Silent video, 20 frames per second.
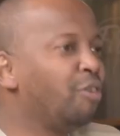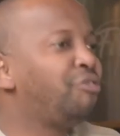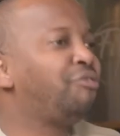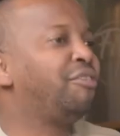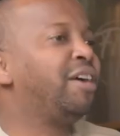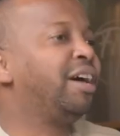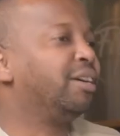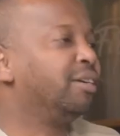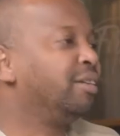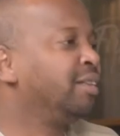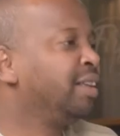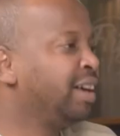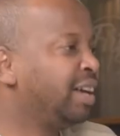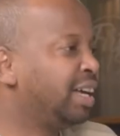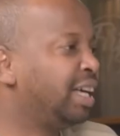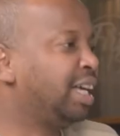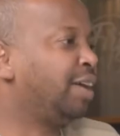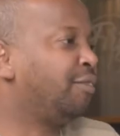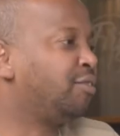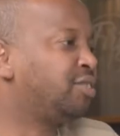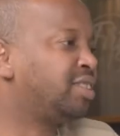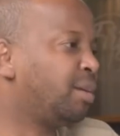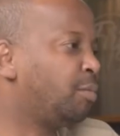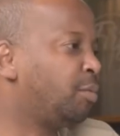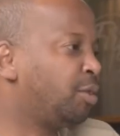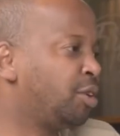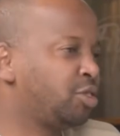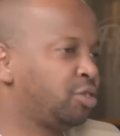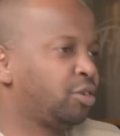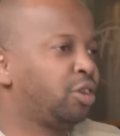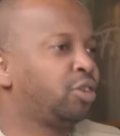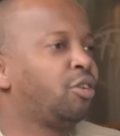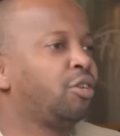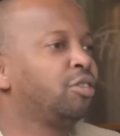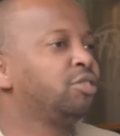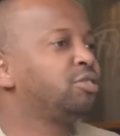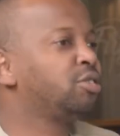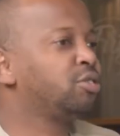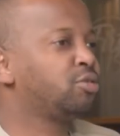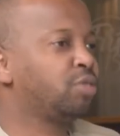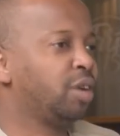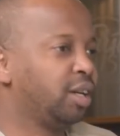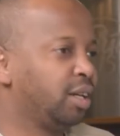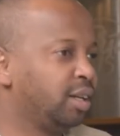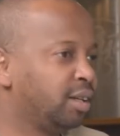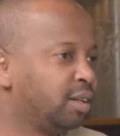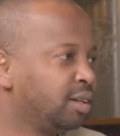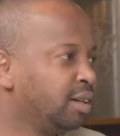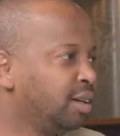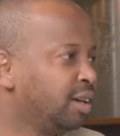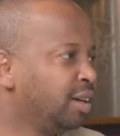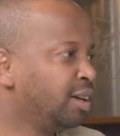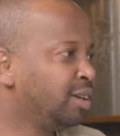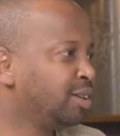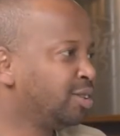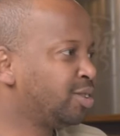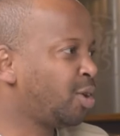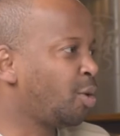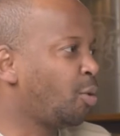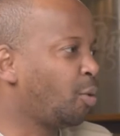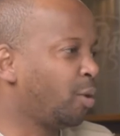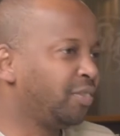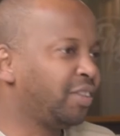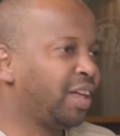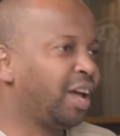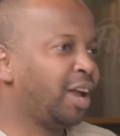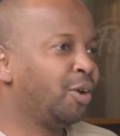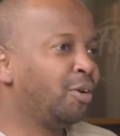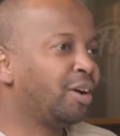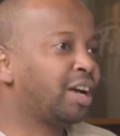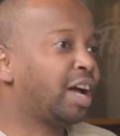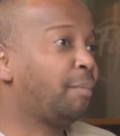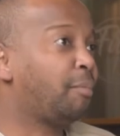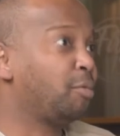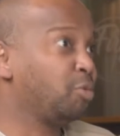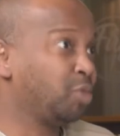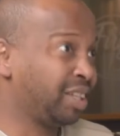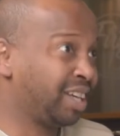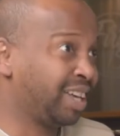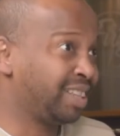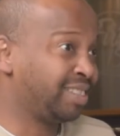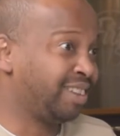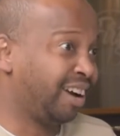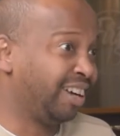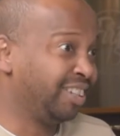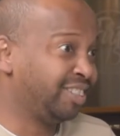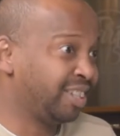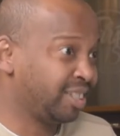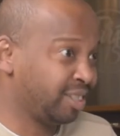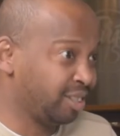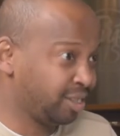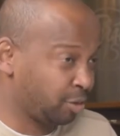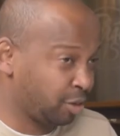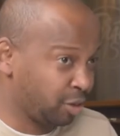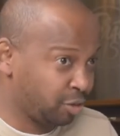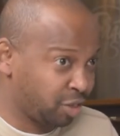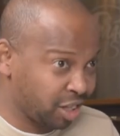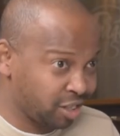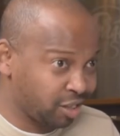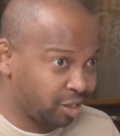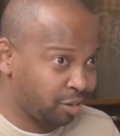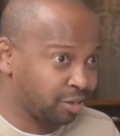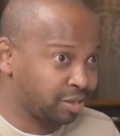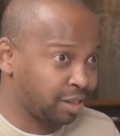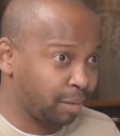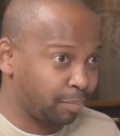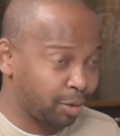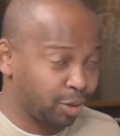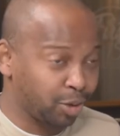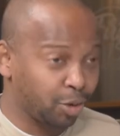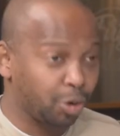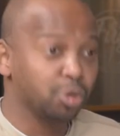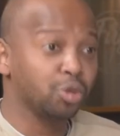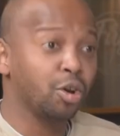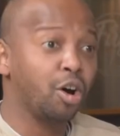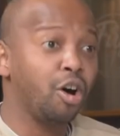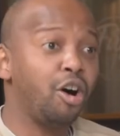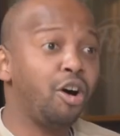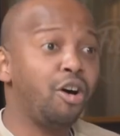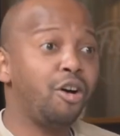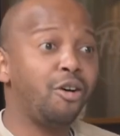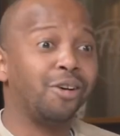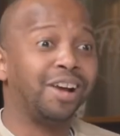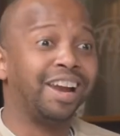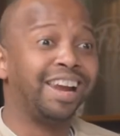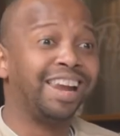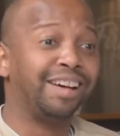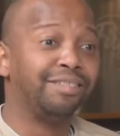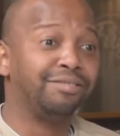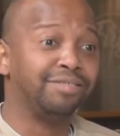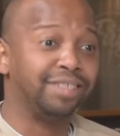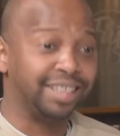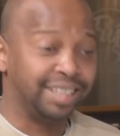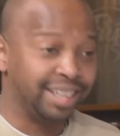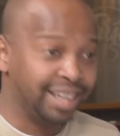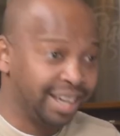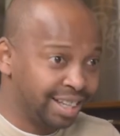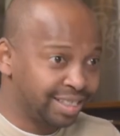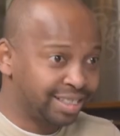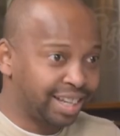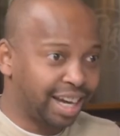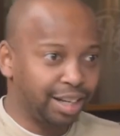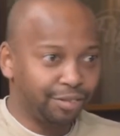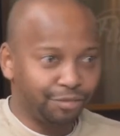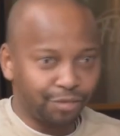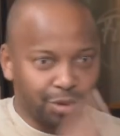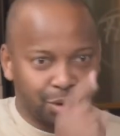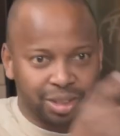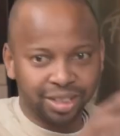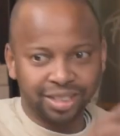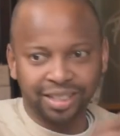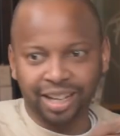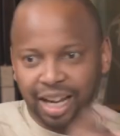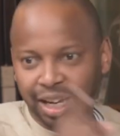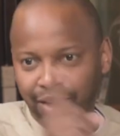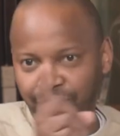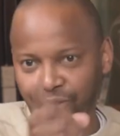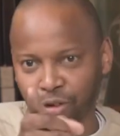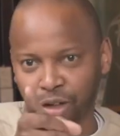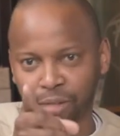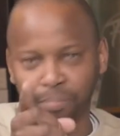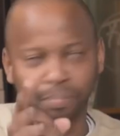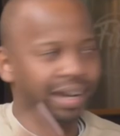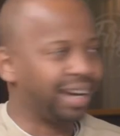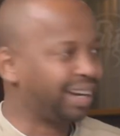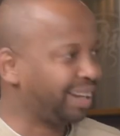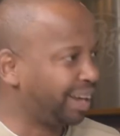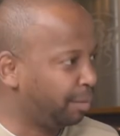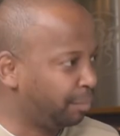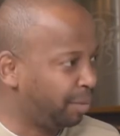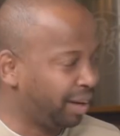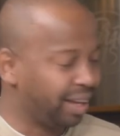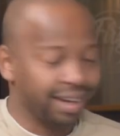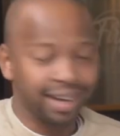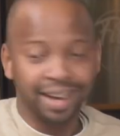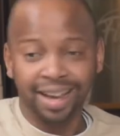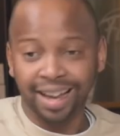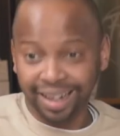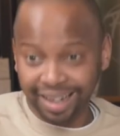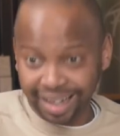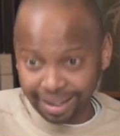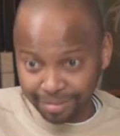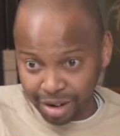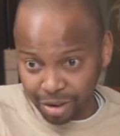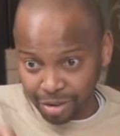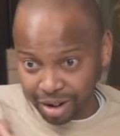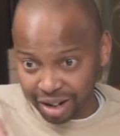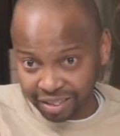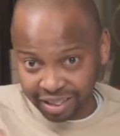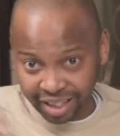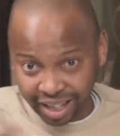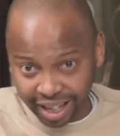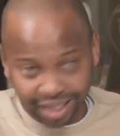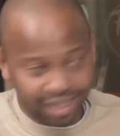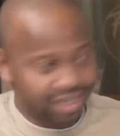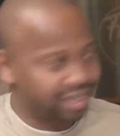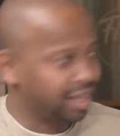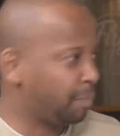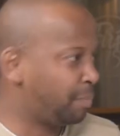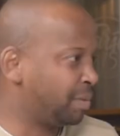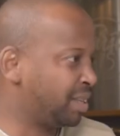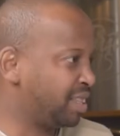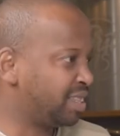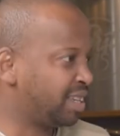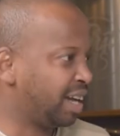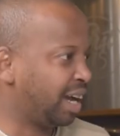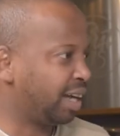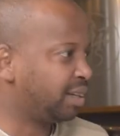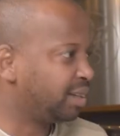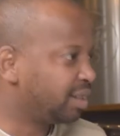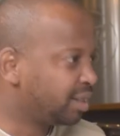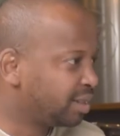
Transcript: fail if someone is not concentrating. So when they look up and you kick down Chisholm throw, and Chisholm looks up and goes, oh, lovely, tight forward, backline player. Let me run there and step inside.